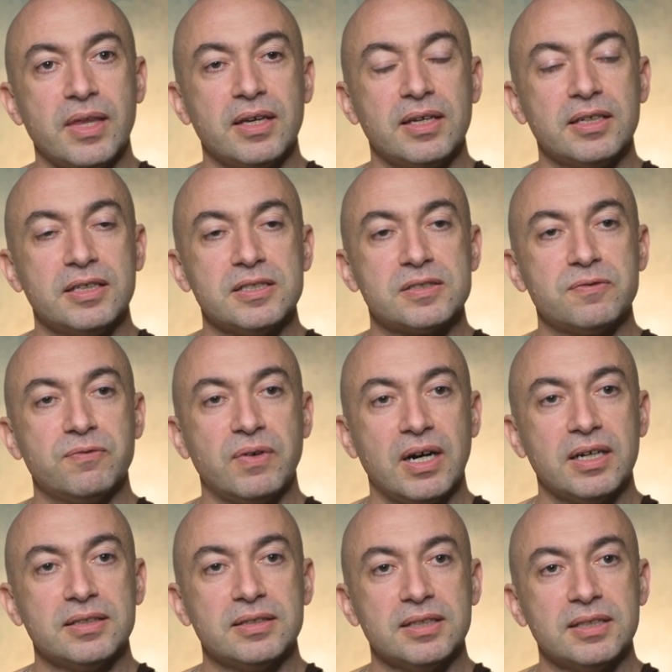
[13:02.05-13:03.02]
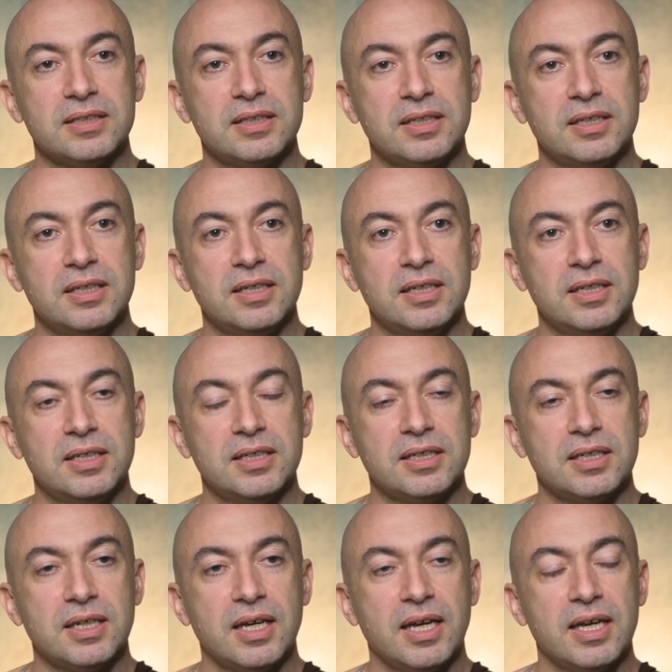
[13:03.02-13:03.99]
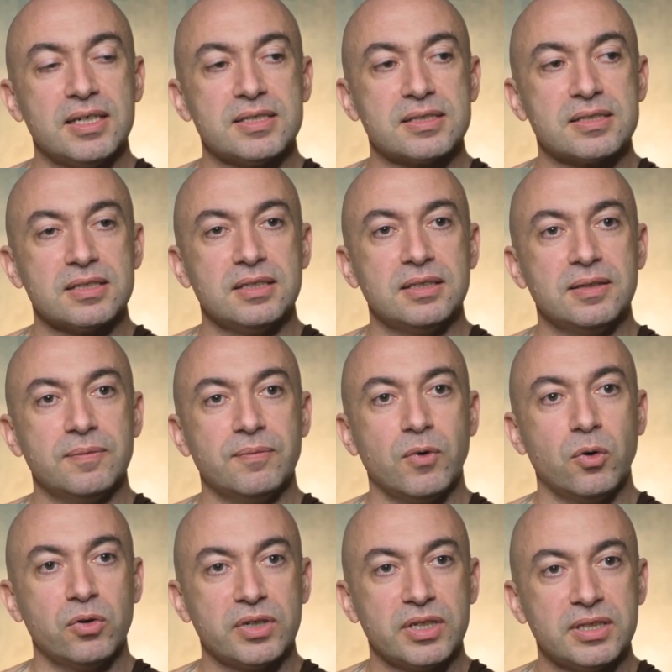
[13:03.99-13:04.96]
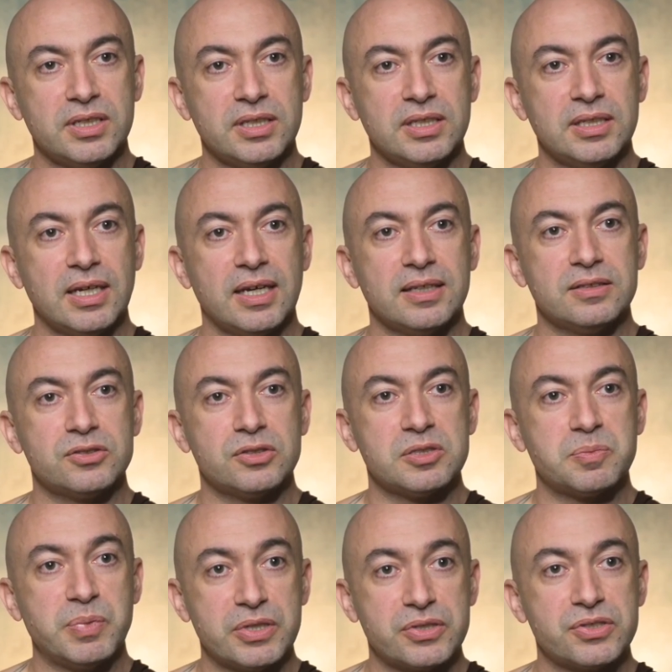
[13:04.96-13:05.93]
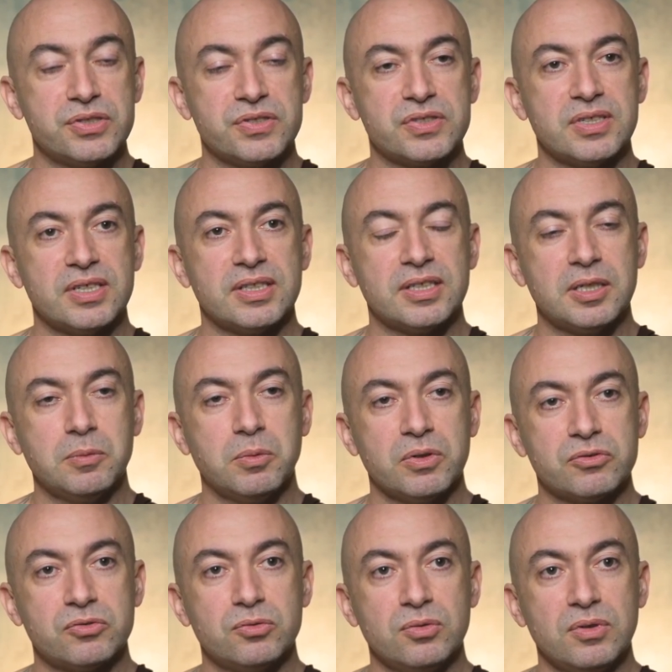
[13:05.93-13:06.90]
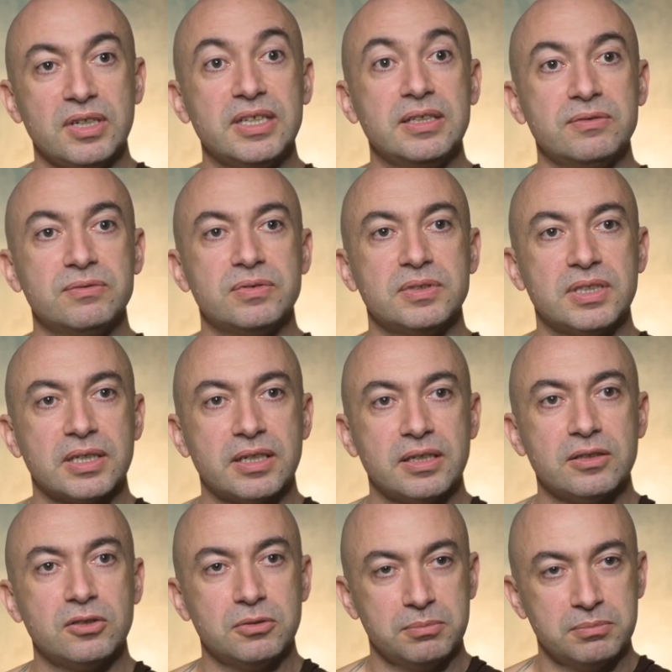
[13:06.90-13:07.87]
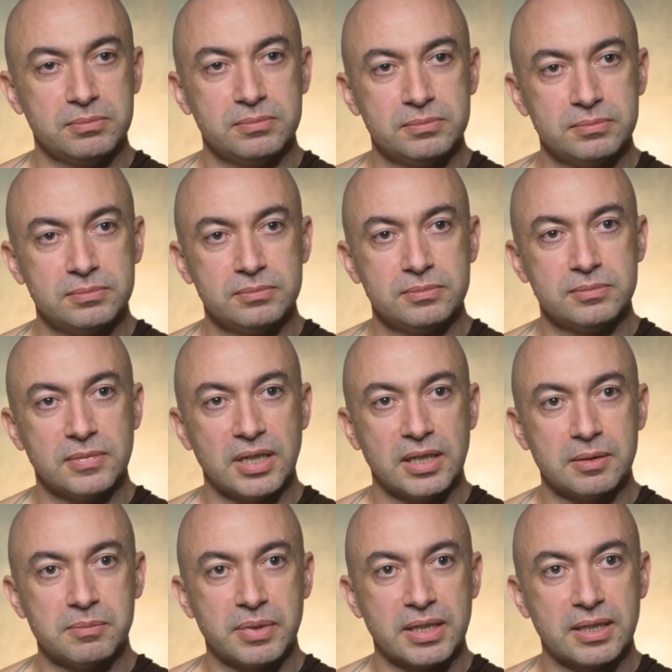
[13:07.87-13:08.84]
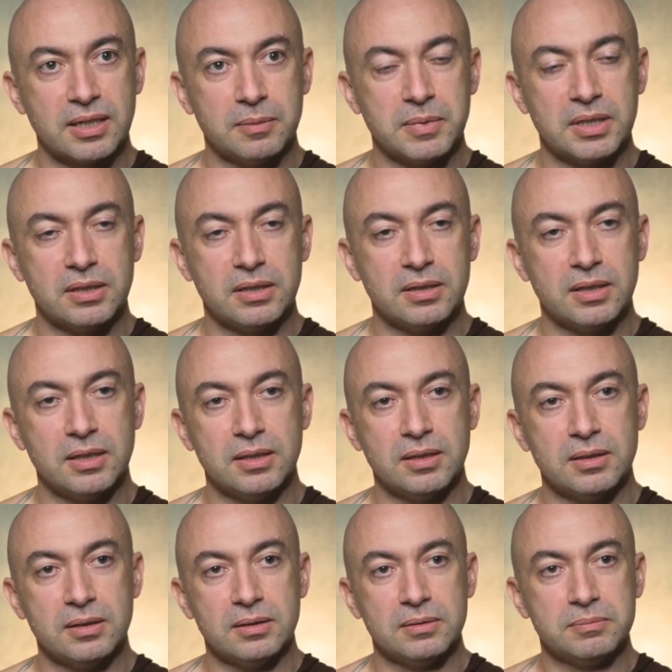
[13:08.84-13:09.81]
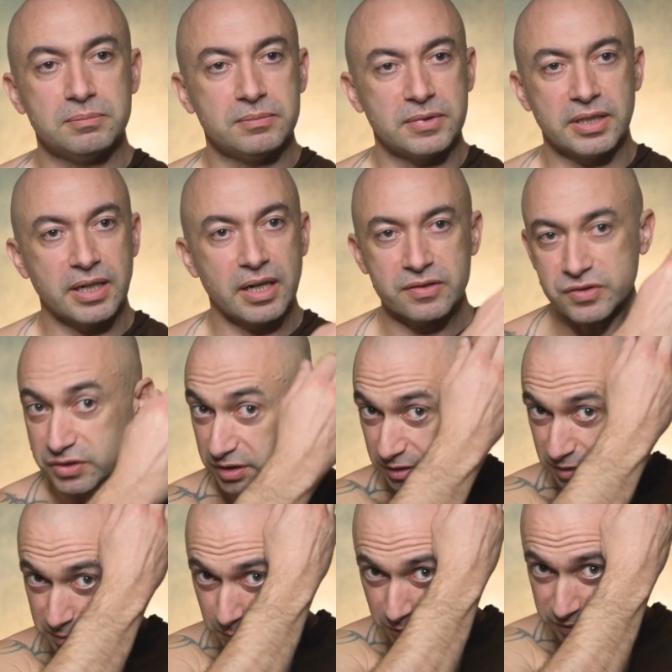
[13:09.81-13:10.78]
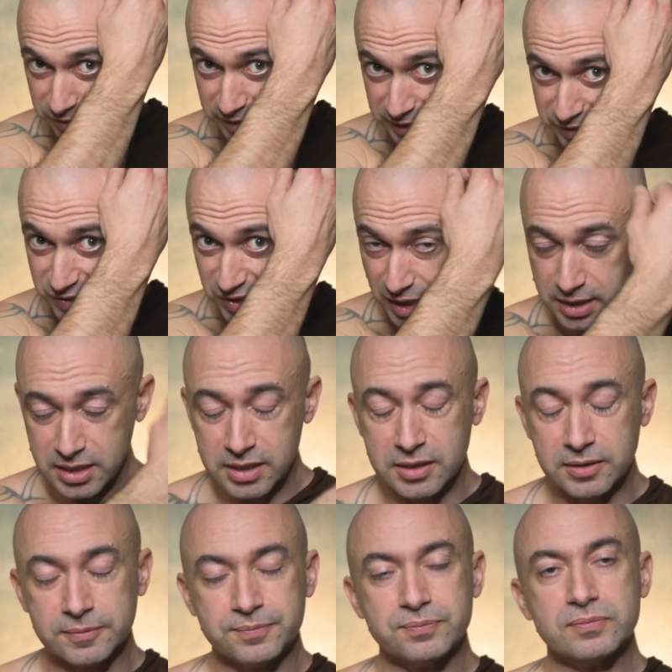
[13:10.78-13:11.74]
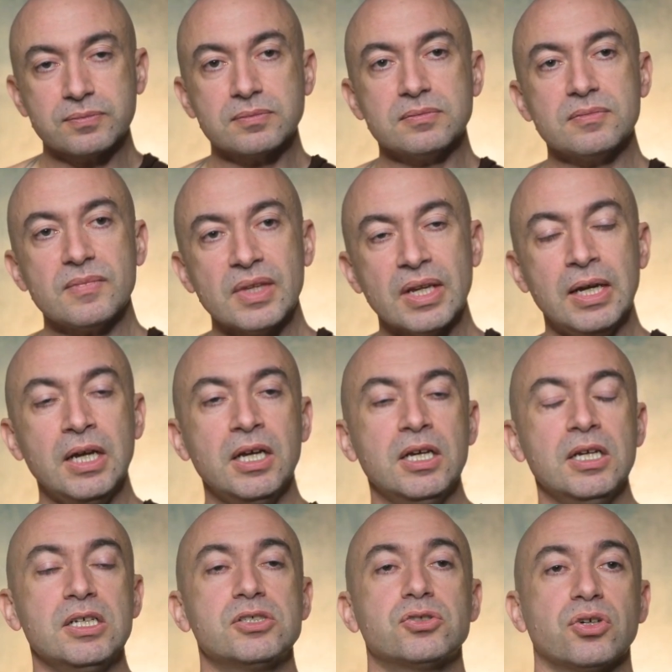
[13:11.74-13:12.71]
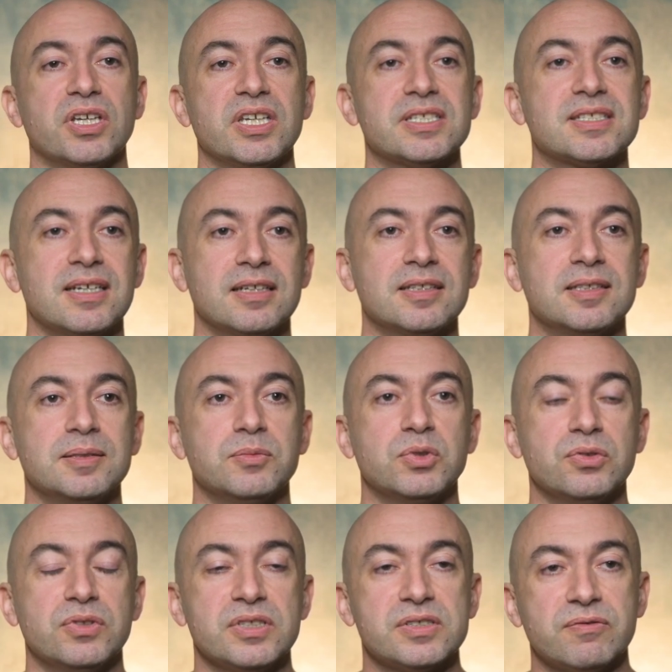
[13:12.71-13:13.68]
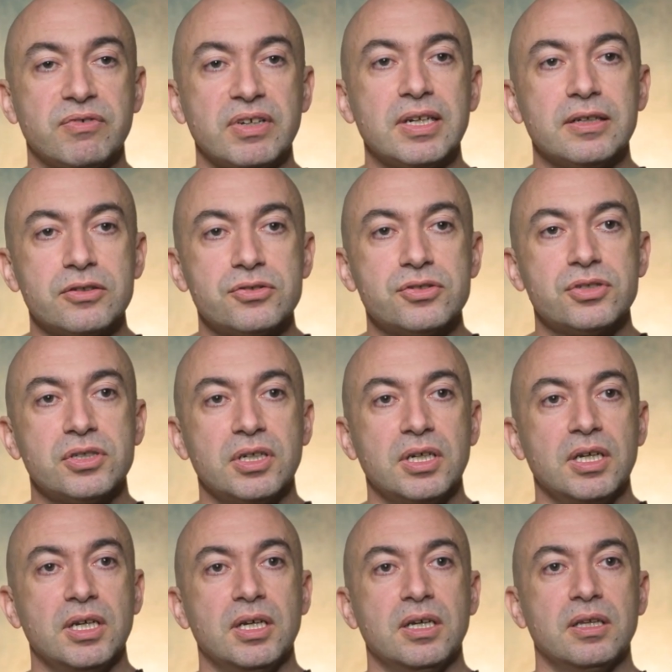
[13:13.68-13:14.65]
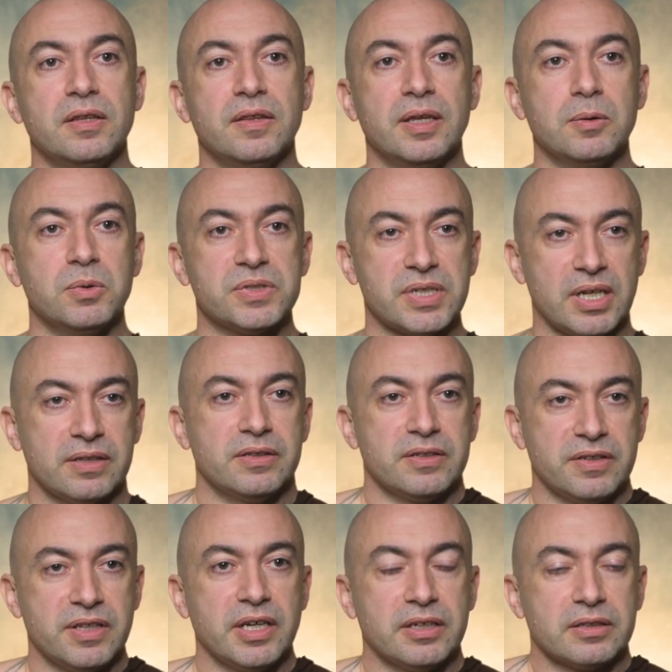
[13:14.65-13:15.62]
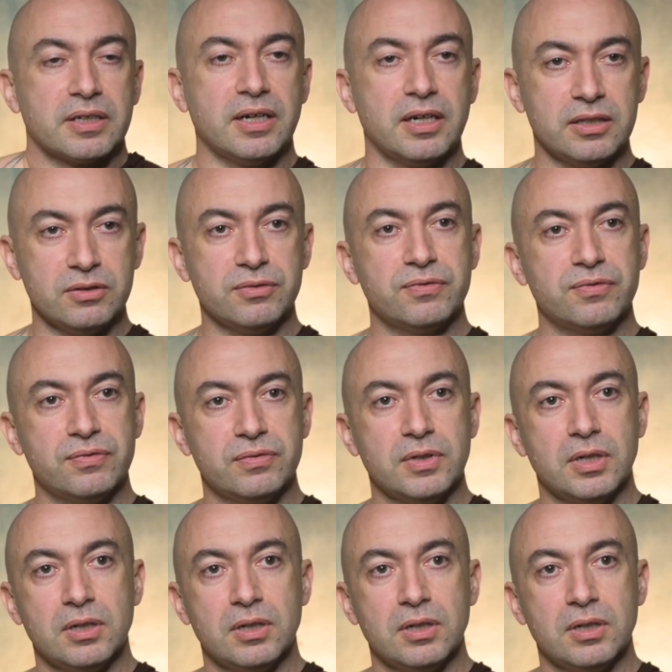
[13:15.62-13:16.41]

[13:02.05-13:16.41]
his father has already had suspicions that he wants to leave the kingdom and become a renunciate, wandering ascetic. So he sent him to this village that was under their kind of